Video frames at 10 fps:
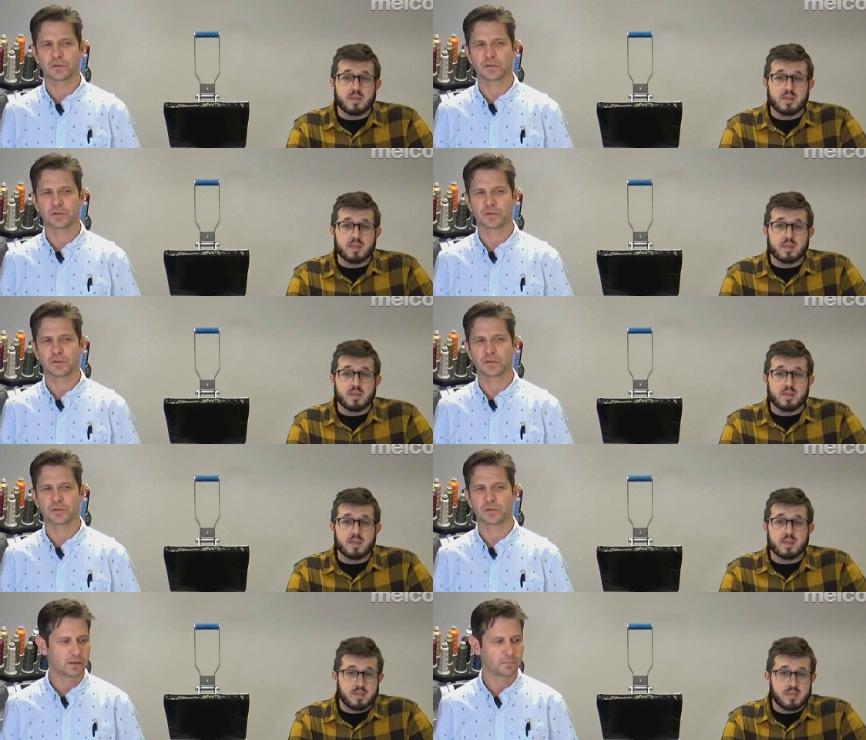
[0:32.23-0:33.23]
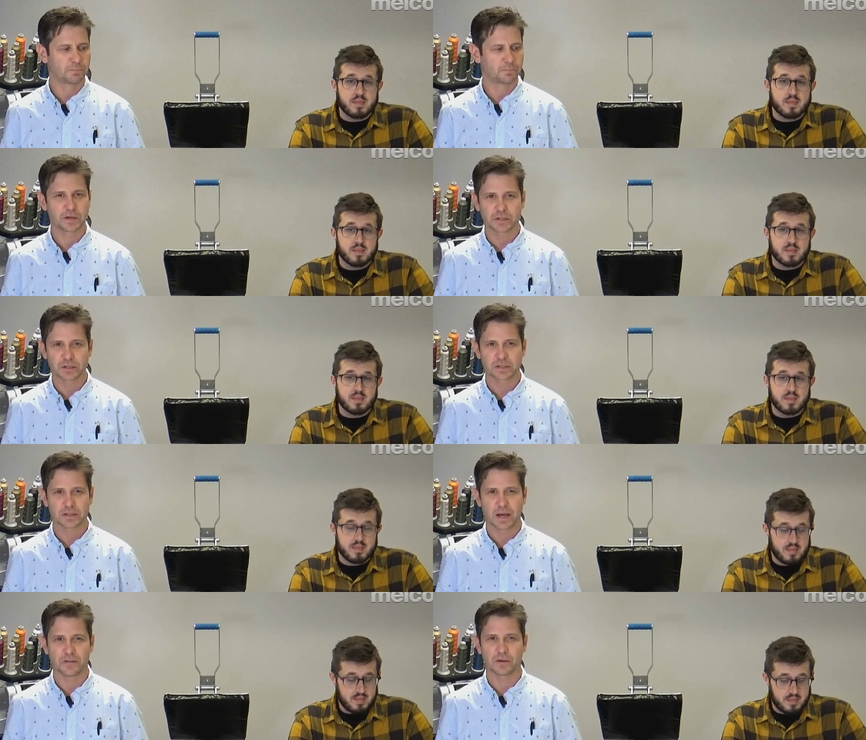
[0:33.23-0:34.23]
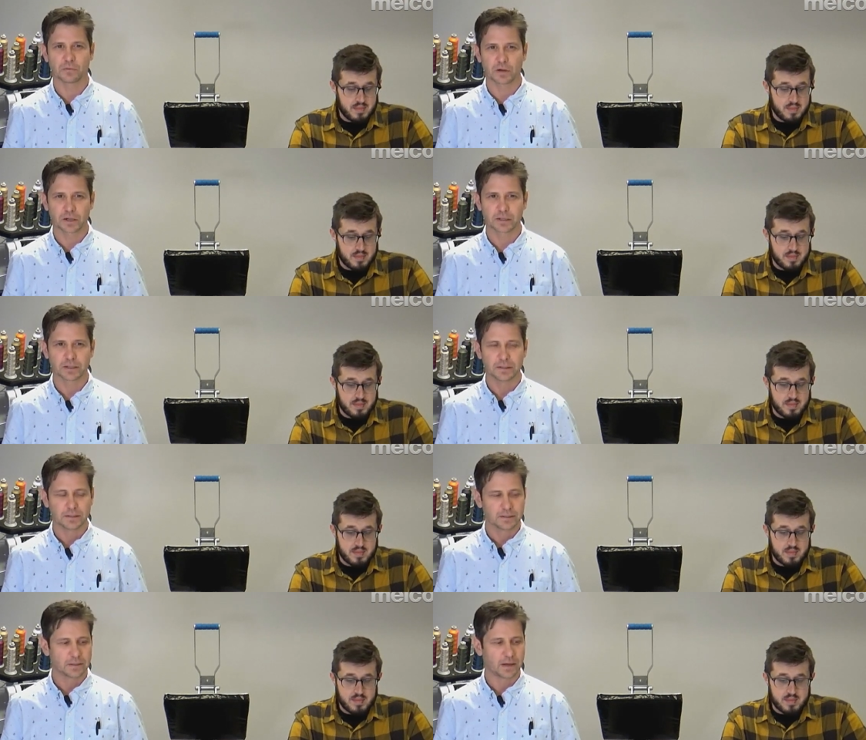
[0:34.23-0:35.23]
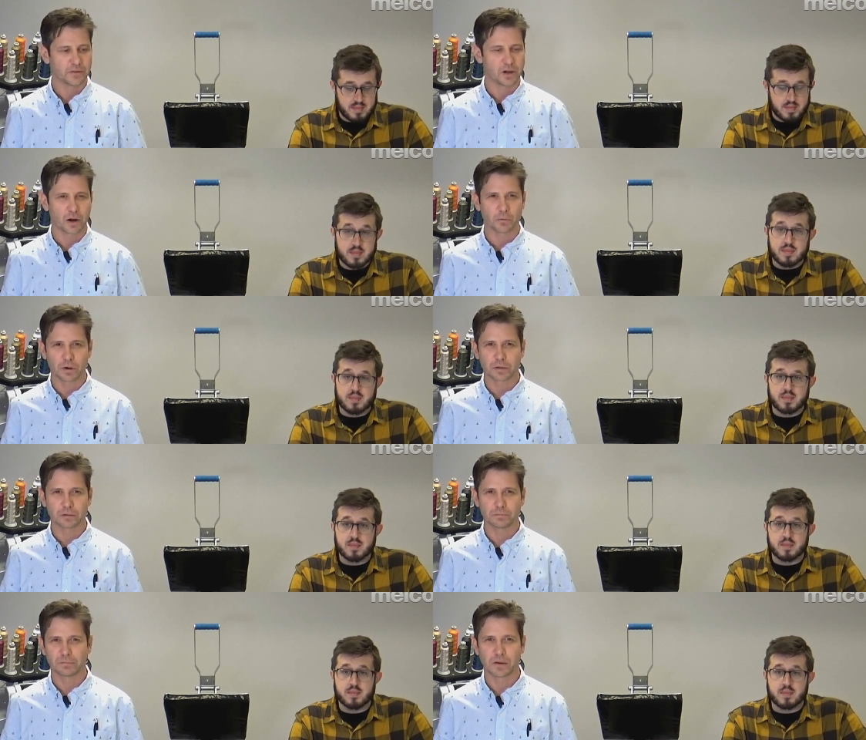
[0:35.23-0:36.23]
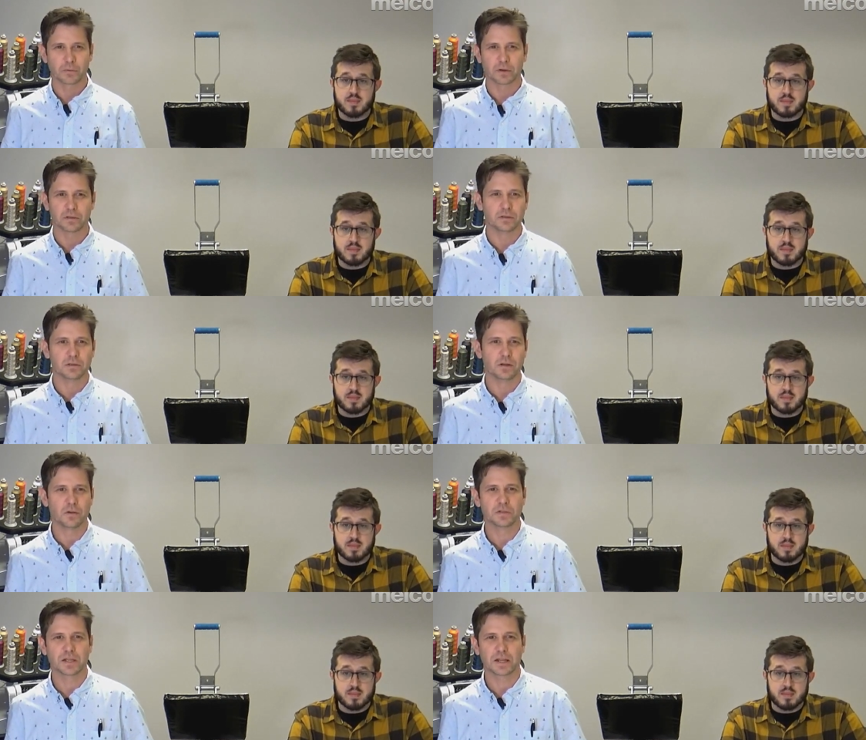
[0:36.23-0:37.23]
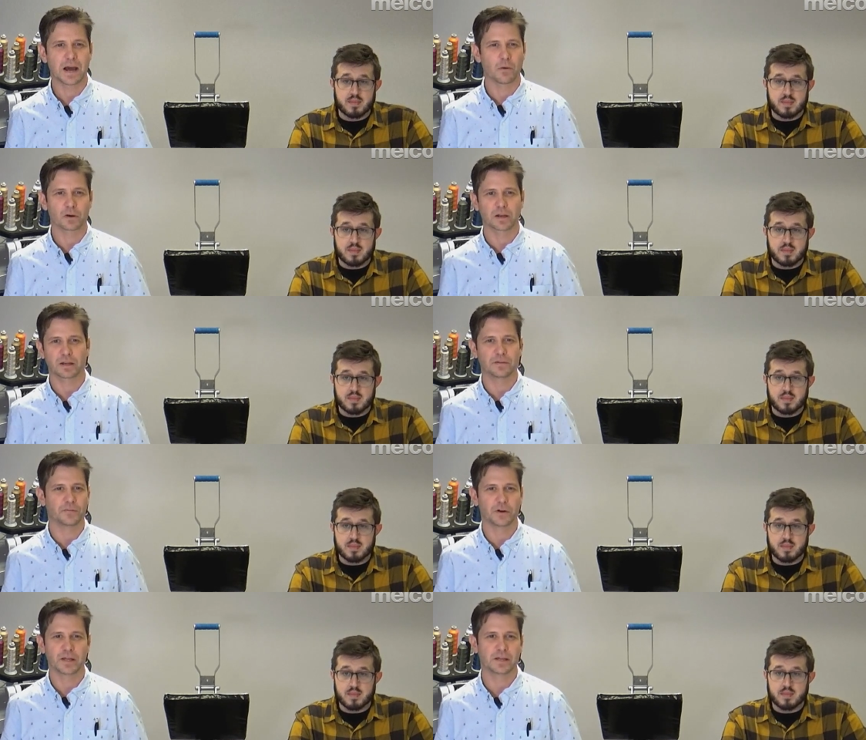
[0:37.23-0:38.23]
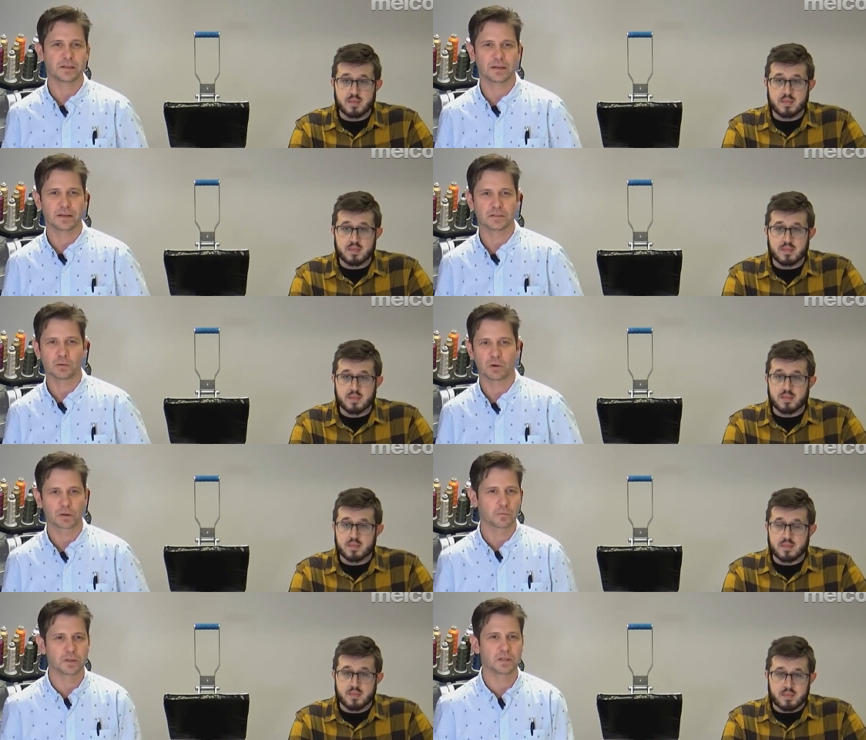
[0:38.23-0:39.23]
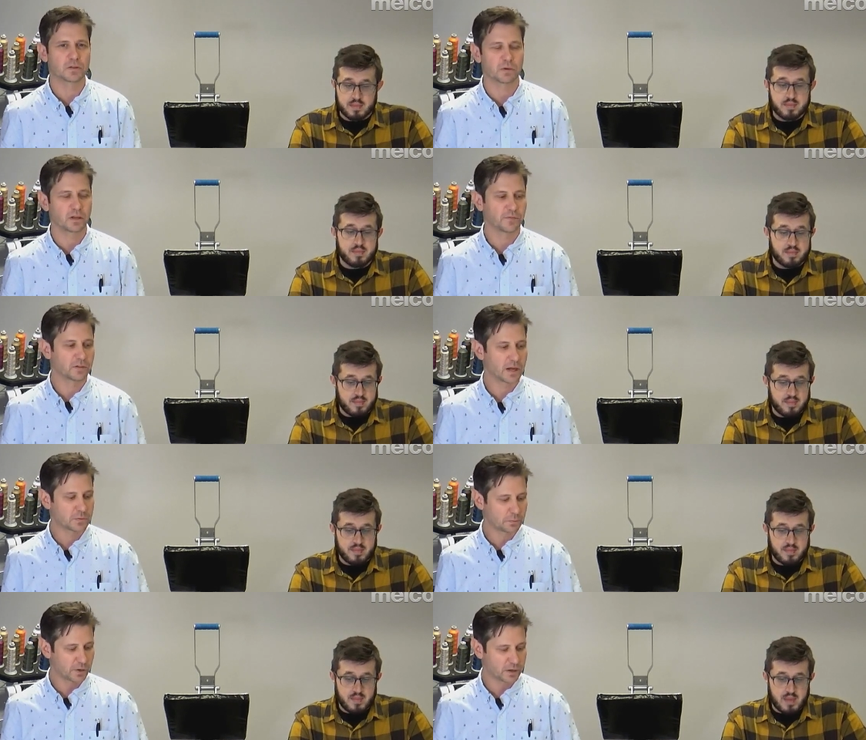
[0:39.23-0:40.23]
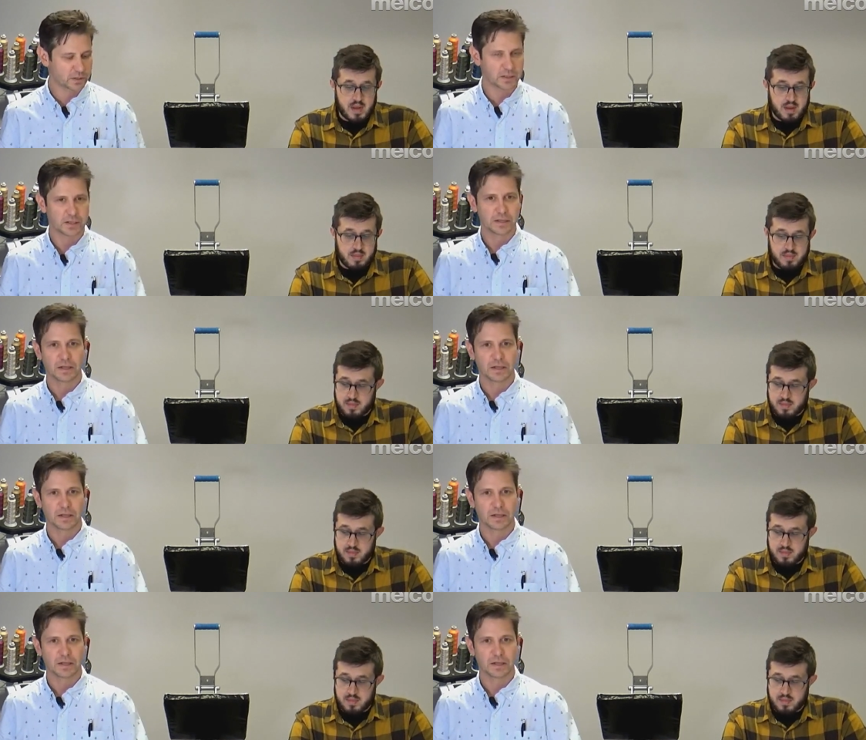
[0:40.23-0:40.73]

Speaker 1: three printers, how they work, uh, the artwork that we're using and how we're going to convert it uh, to work with these three different types of printers. Mm -hmm.